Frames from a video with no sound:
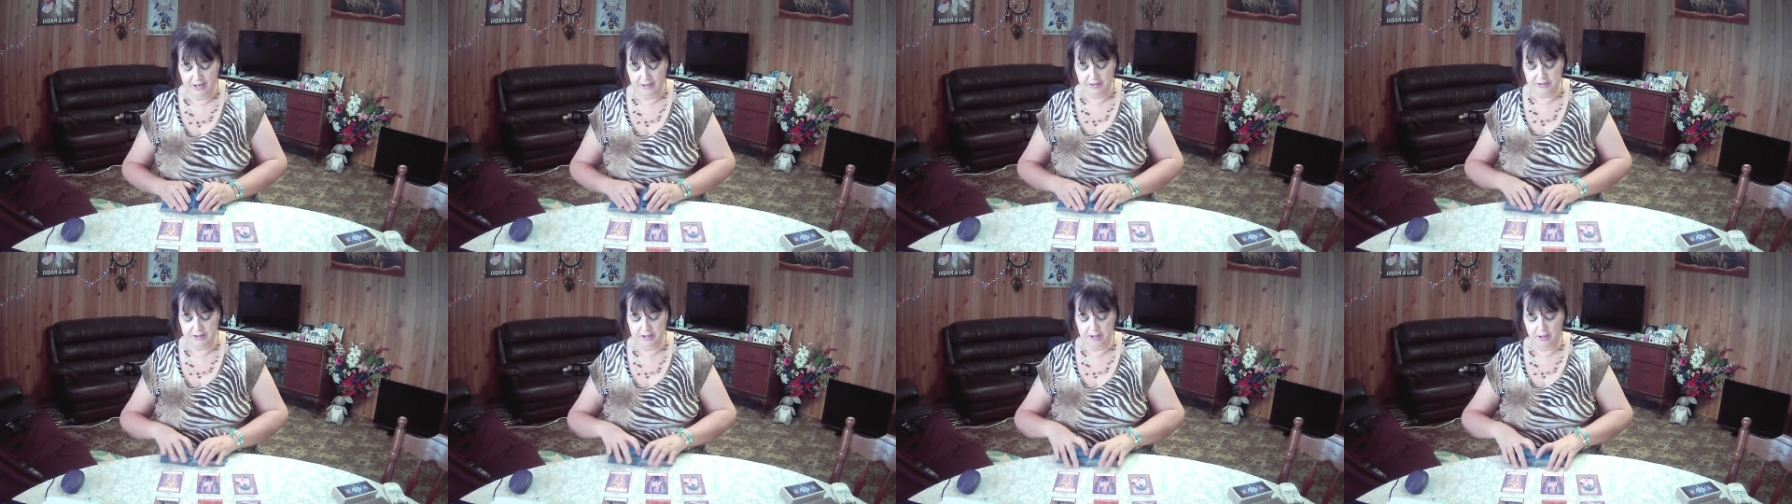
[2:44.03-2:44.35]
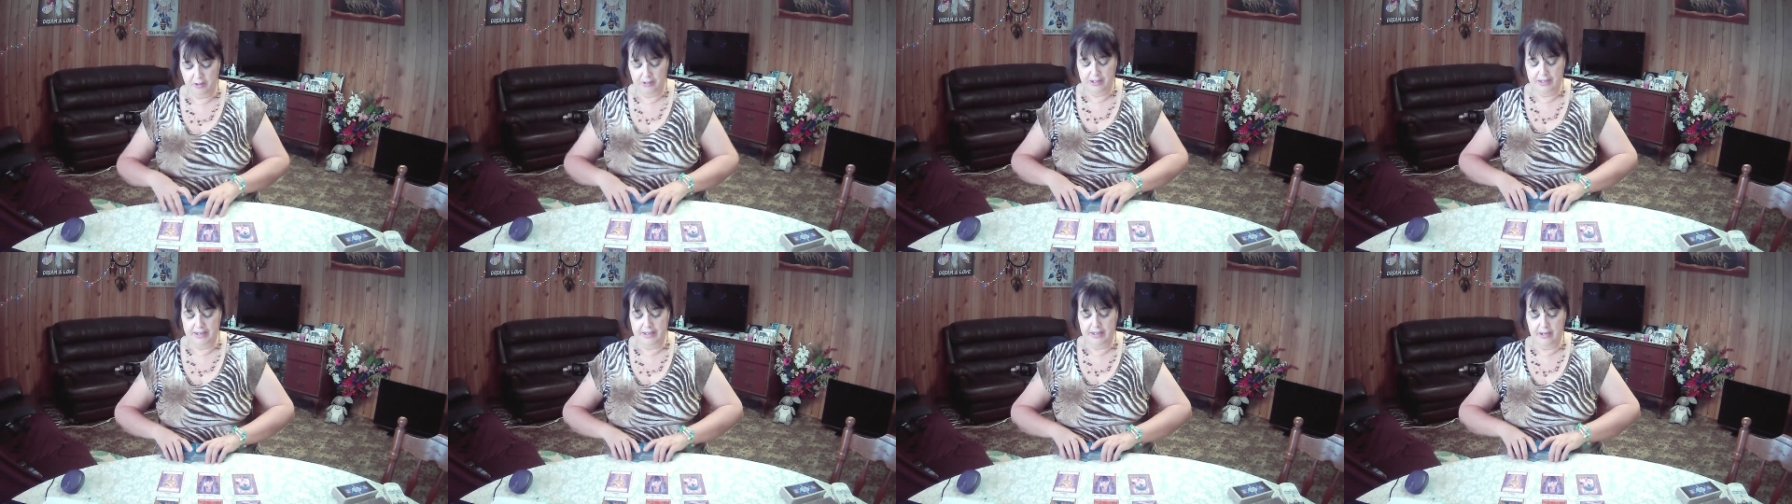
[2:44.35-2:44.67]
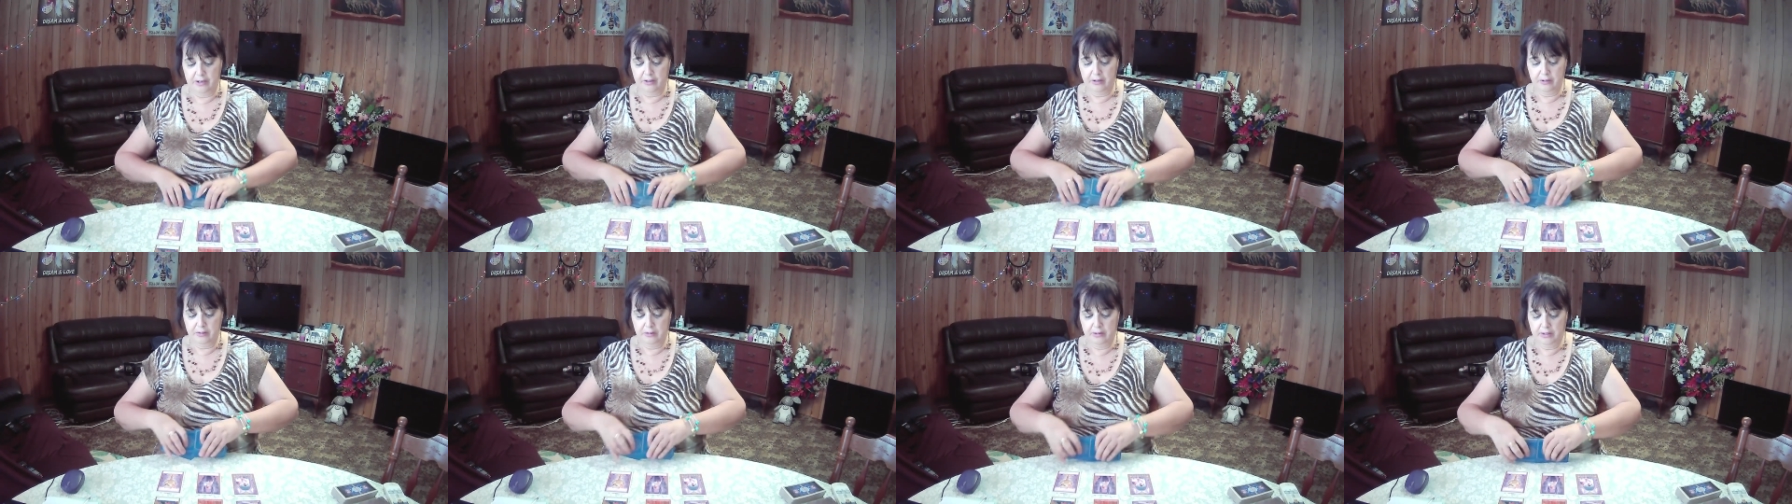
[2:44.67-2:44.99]
So
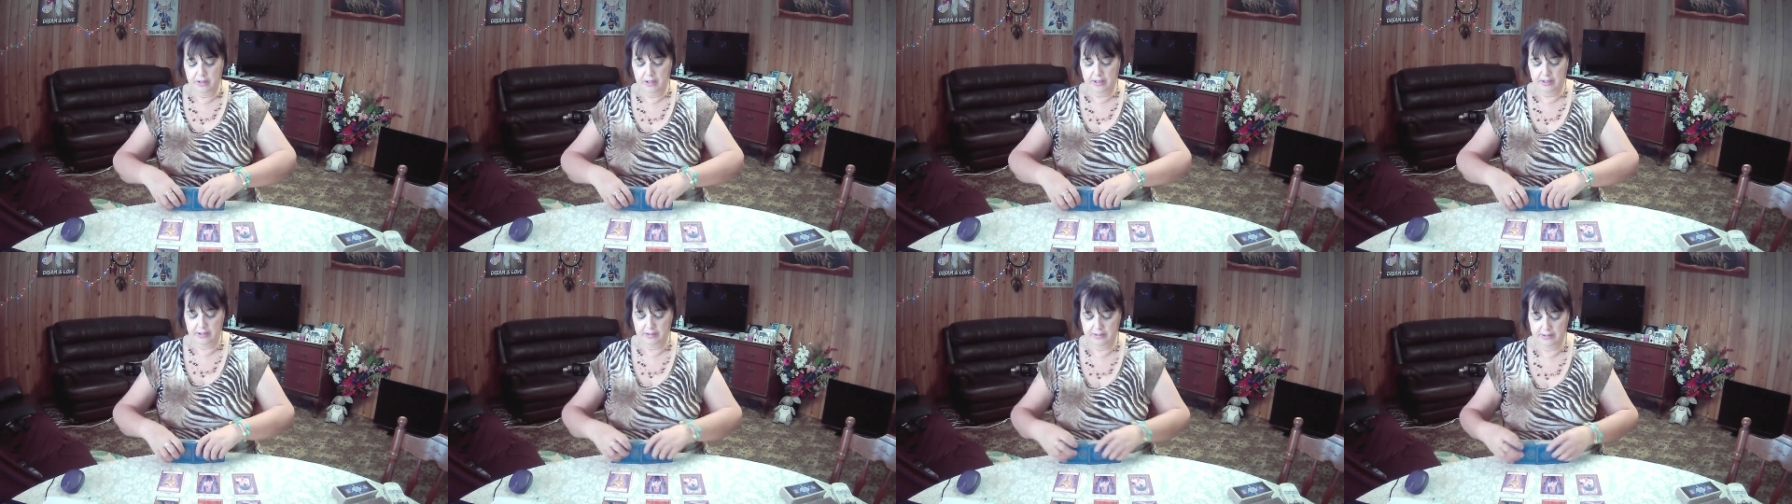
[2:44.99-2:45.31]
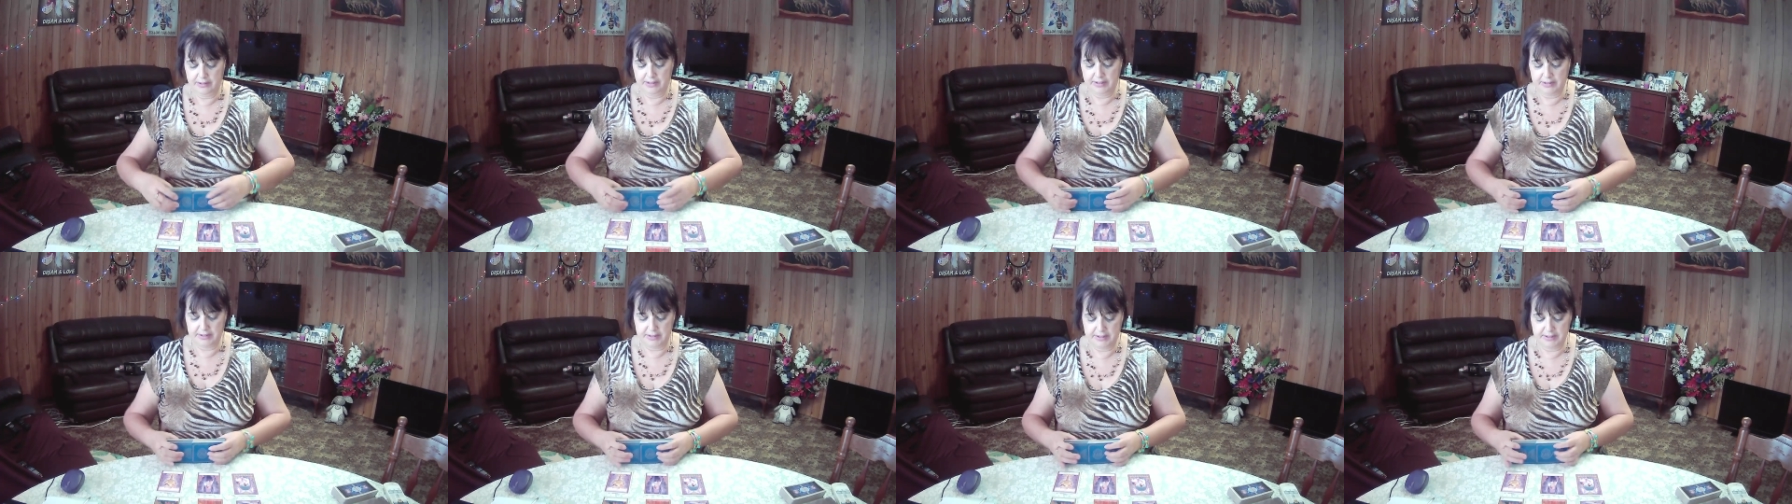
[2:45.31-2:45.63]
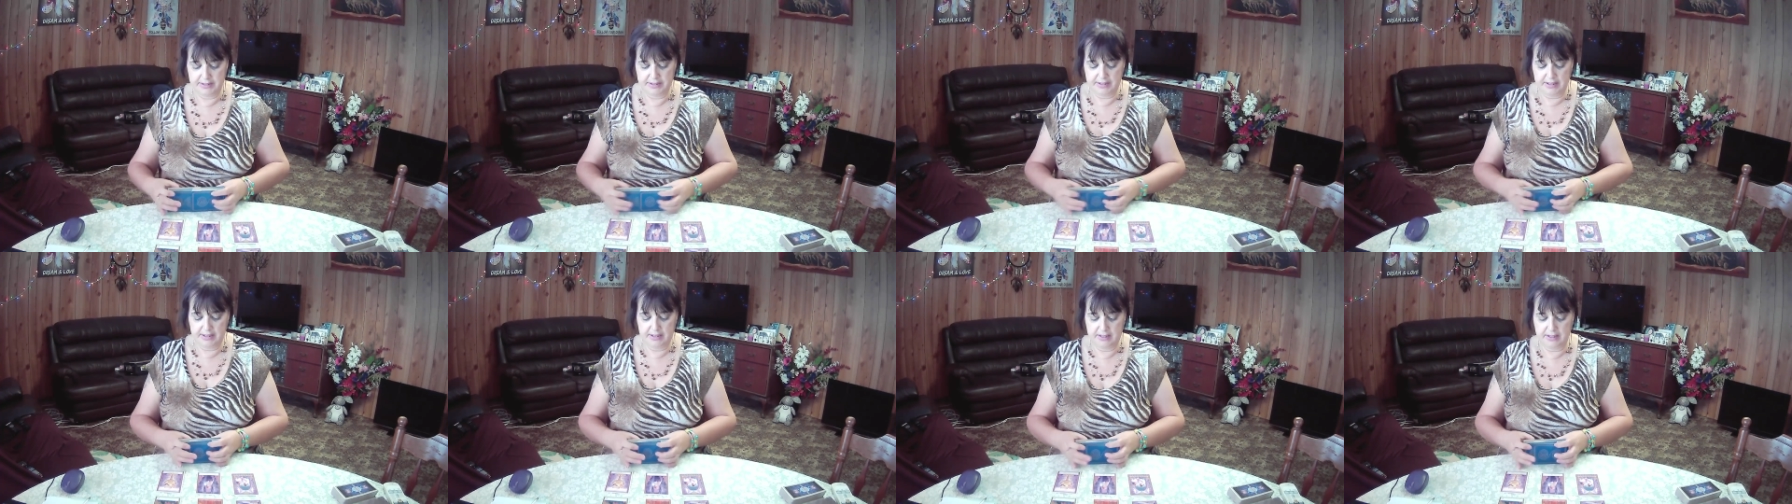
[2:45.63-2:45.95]
Leo, let's
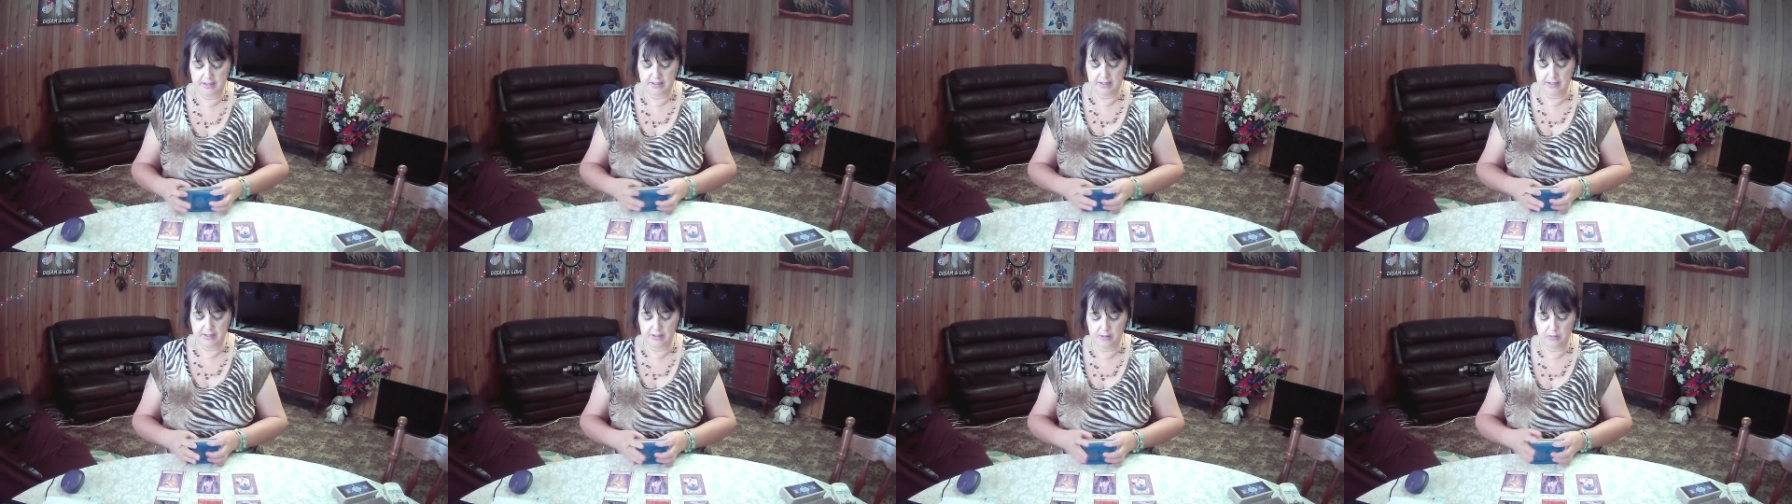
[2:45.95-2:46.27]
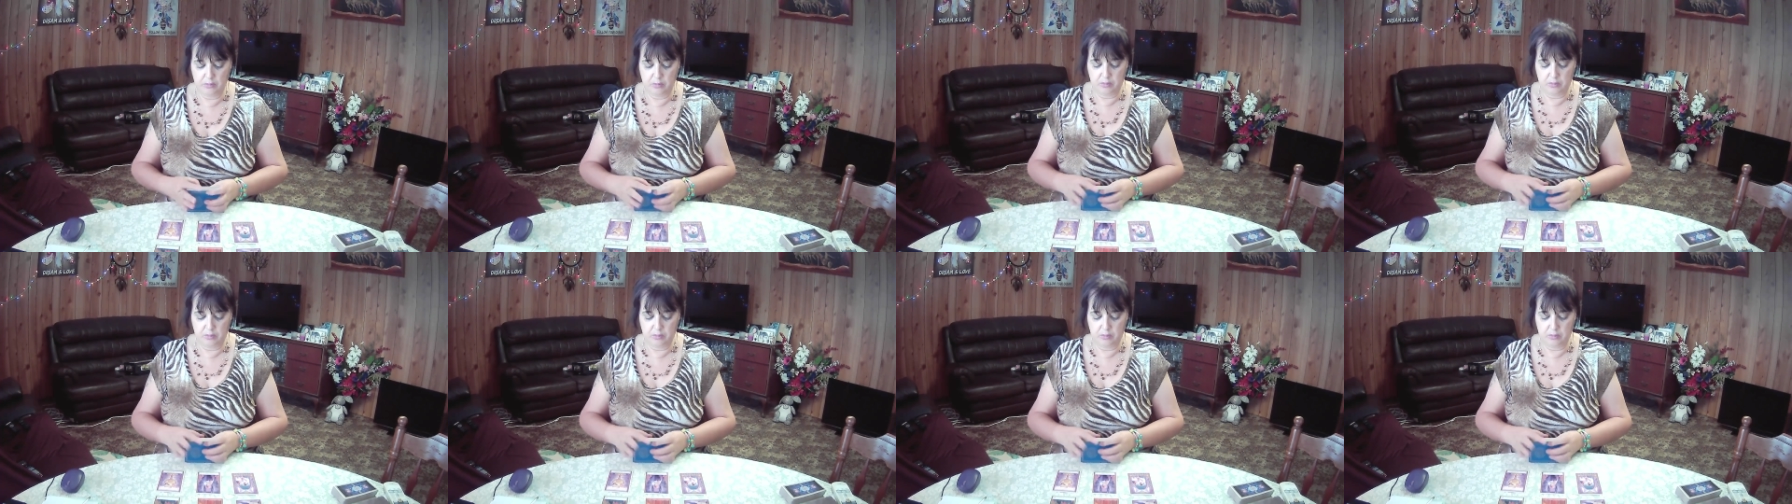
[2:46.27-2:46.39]
see